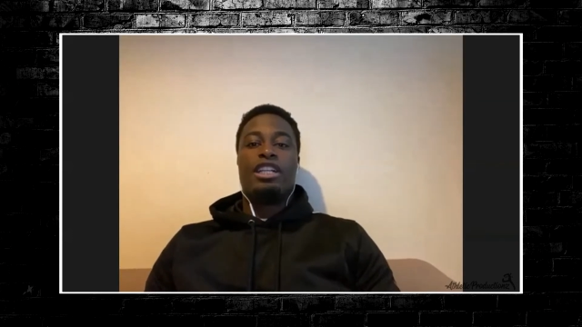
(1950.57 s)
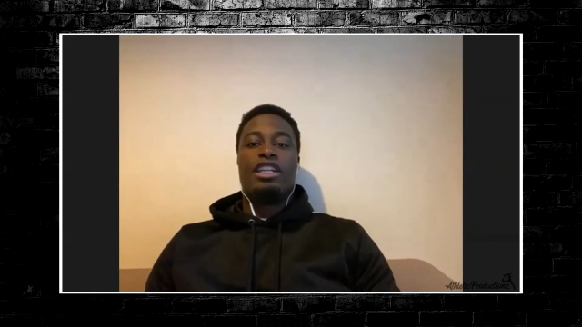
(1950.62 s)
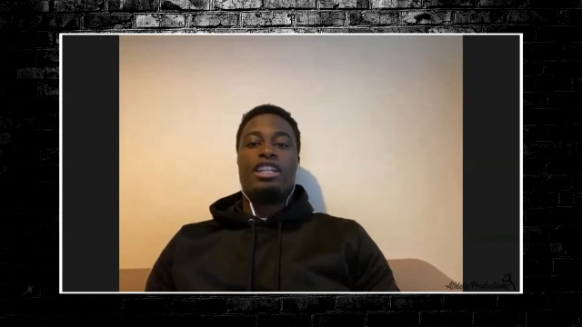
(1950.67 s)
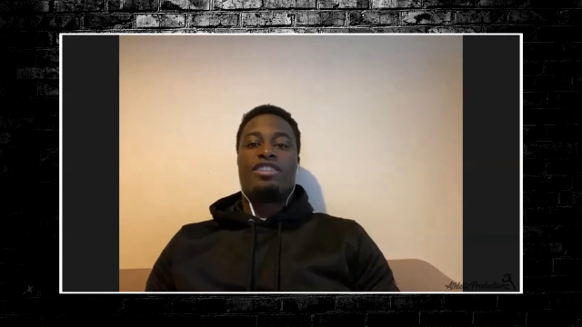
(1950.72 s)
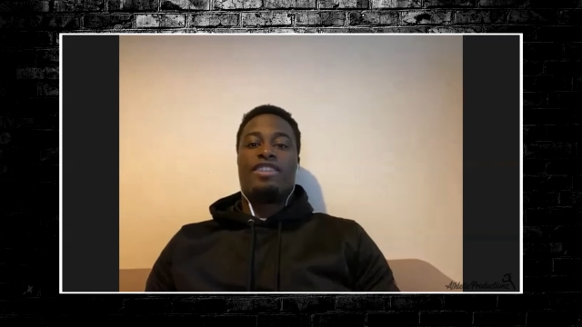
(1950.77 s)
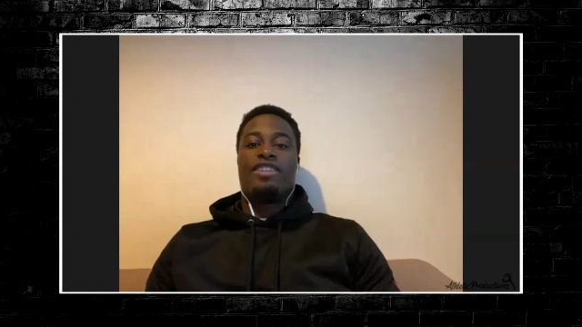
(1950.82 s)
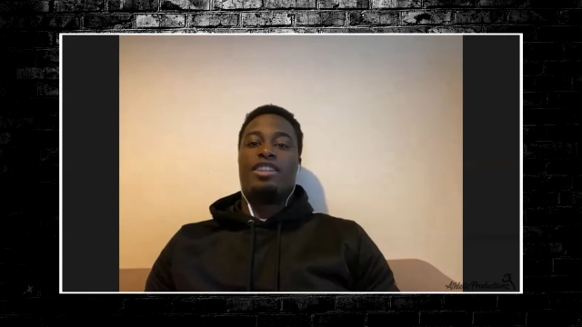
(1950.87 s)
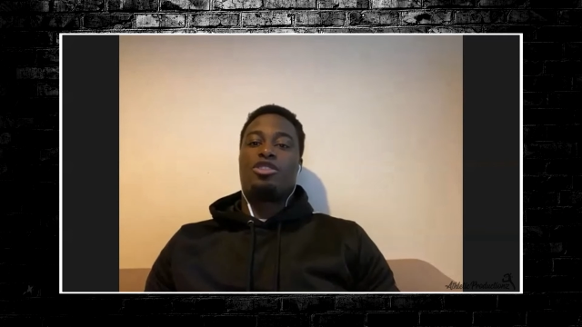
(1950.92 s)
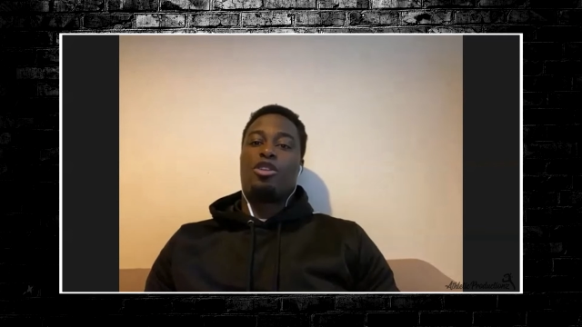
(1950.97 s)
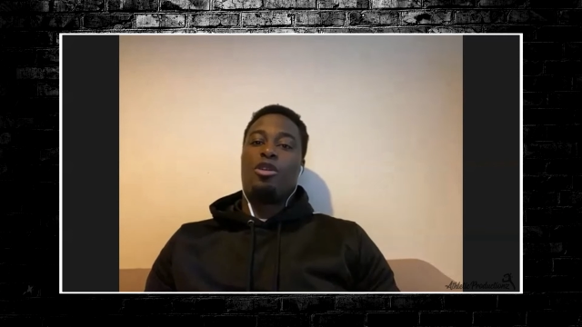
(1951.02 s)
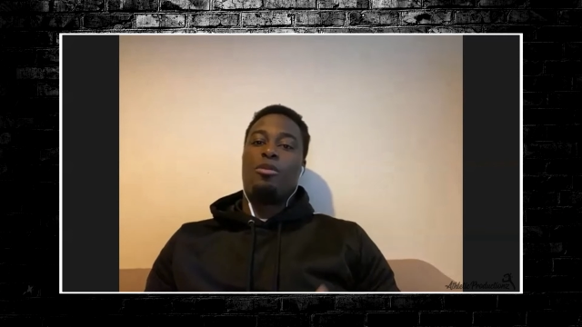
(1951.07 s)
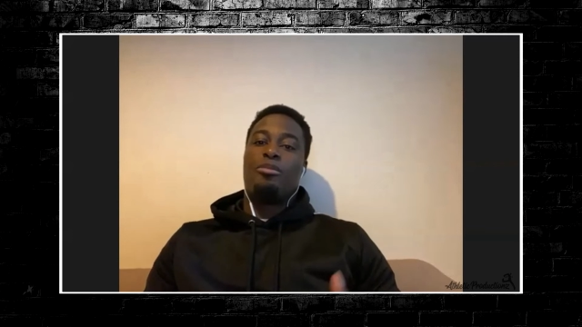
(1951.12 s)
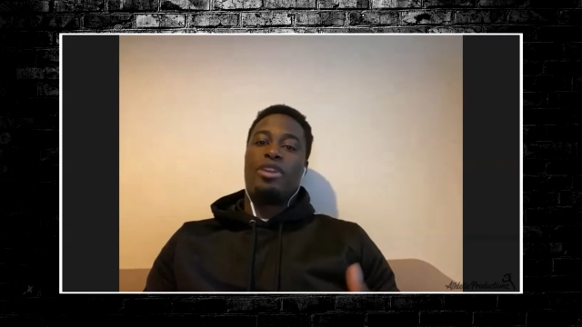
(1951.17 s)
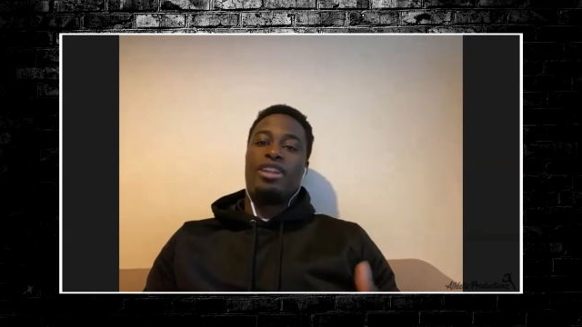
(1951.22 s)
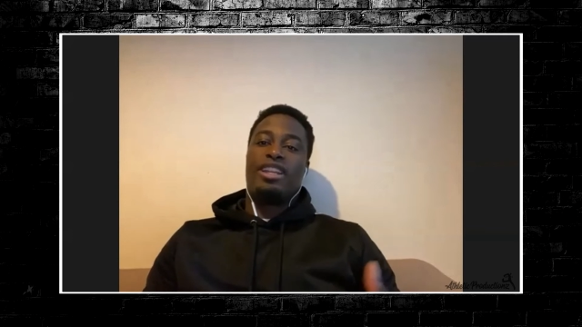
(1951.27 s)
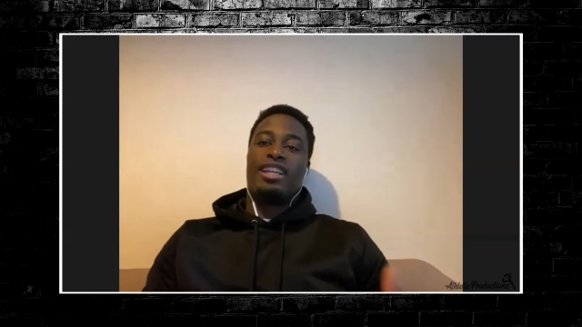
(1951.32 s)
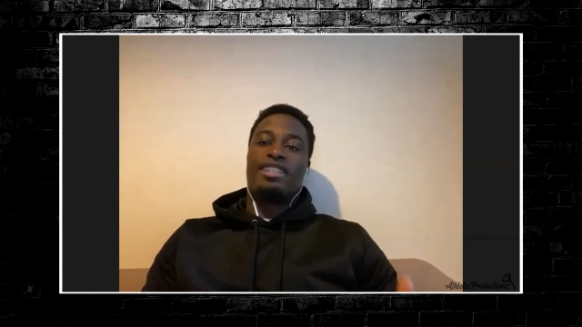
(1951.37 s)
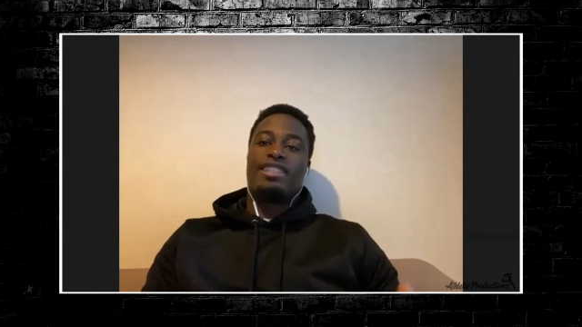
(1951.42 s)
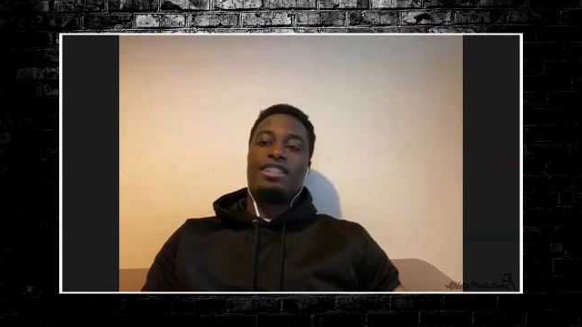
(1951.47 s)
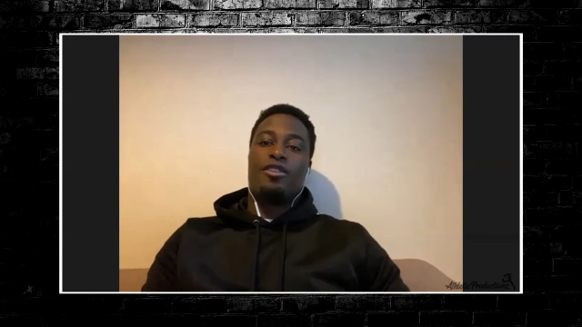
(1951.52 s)
trying to compare
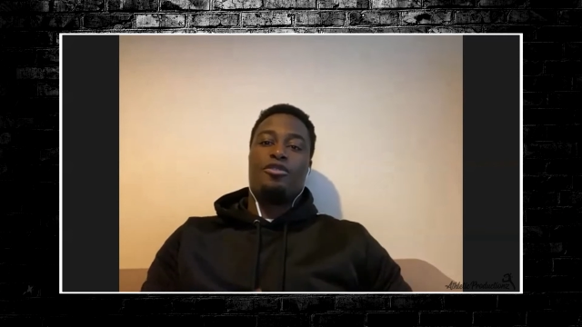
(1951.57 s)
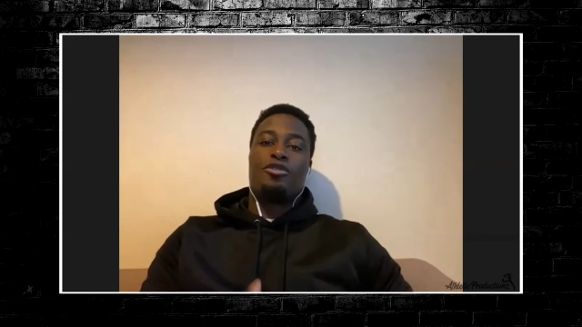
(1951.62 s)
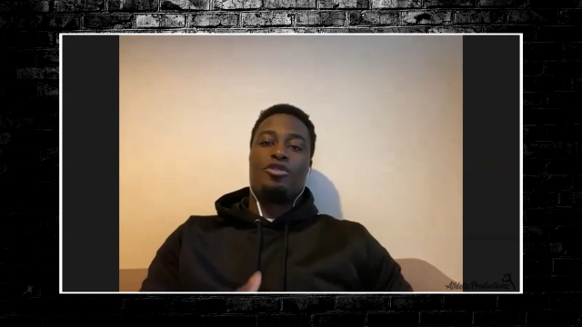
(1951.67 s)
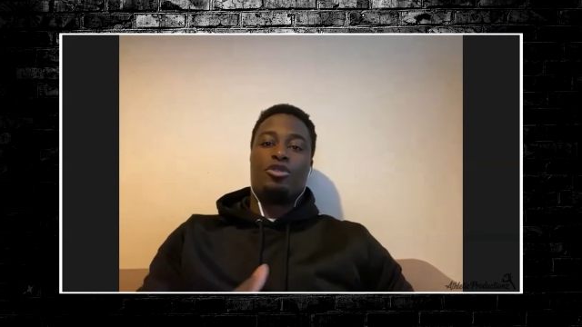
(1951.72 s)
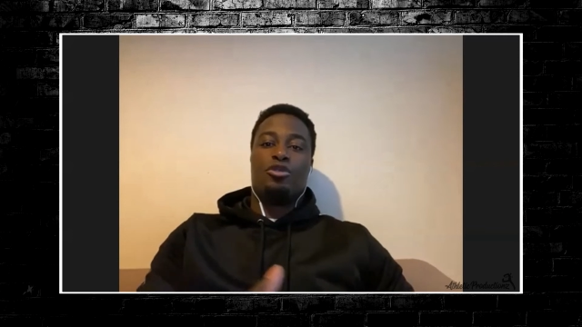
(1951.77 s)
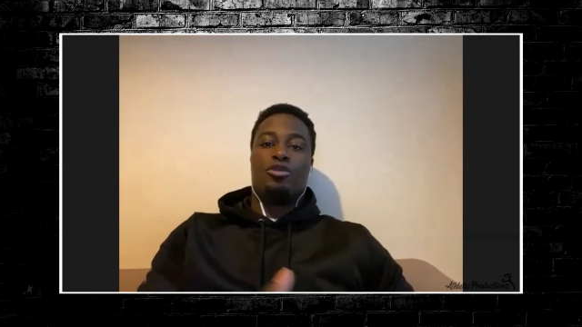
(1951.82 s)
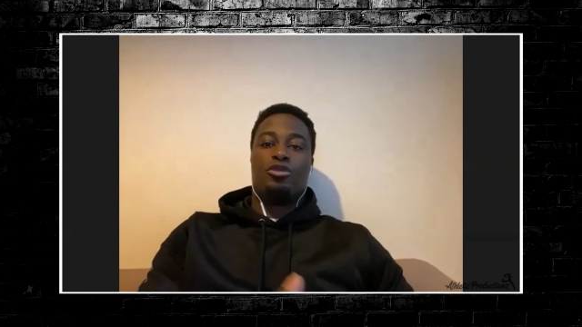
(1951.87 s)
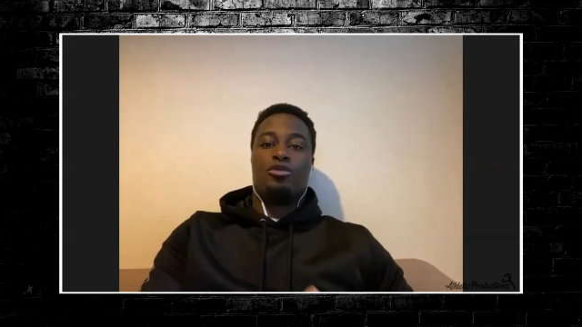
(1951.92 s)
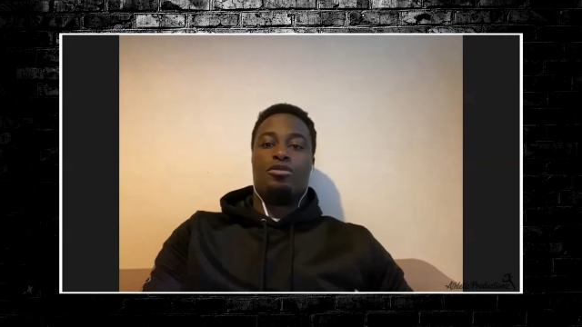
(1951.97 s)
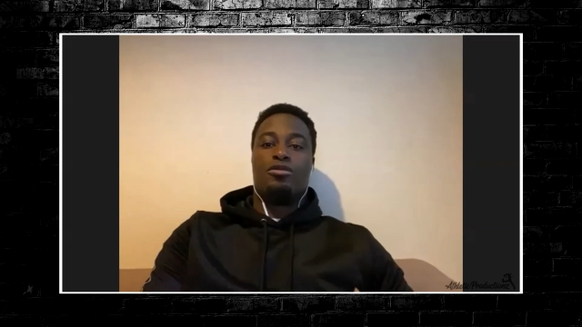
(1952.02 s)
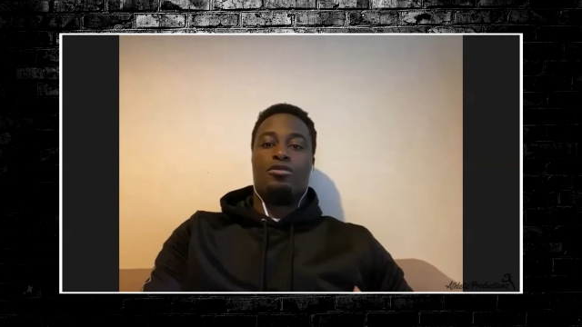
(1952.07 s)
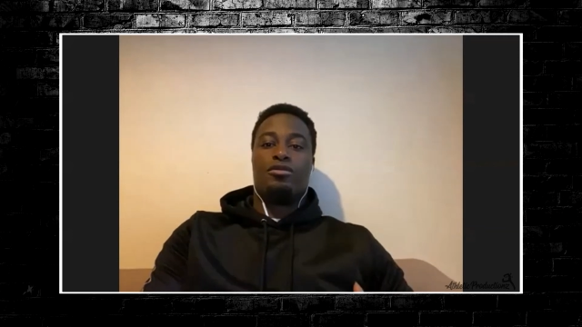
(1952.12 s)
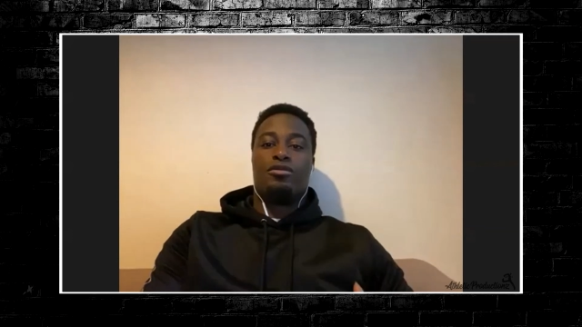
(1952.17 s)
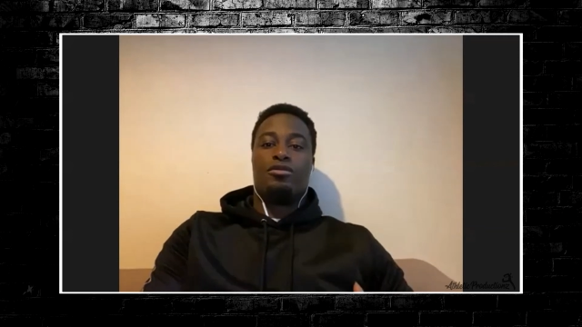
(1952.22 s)
themselves to